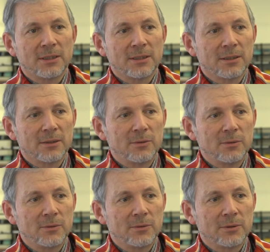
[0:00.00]
uh,
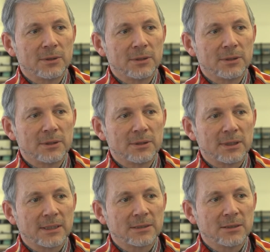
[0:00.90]
who, uh, and
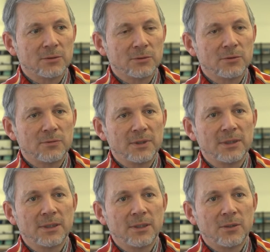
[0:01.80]
Hassan
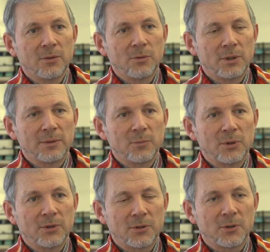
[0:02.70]
Yusufi, or
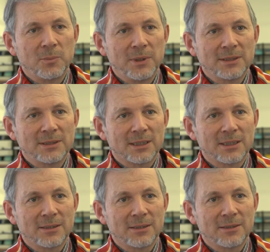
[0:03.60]
more on the complex
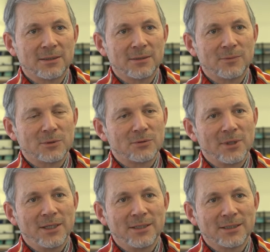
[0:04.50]
side, and it was
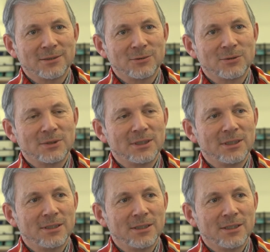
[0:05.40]
really nice to
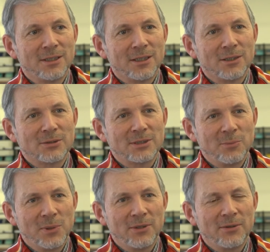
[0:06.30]
see how
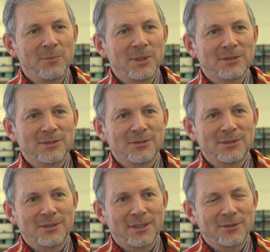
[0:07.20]
similar the
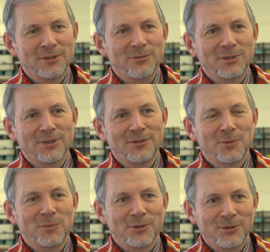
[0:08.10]
methods and how different the
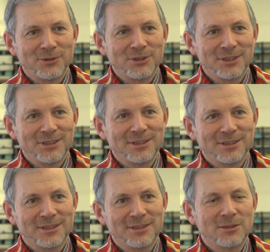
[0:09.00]
terminology
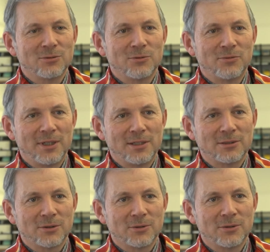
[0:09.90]
is in these two fields.
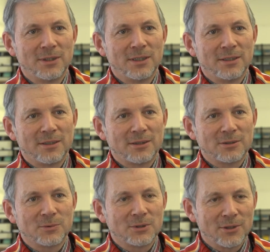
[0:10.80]
So there
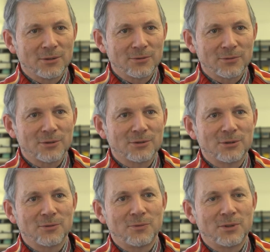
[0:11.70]
was a lot of
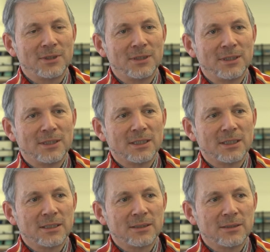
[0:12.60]
crossover
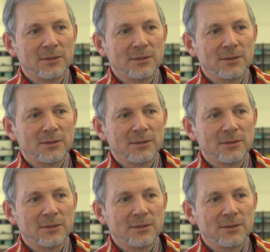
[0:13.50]
and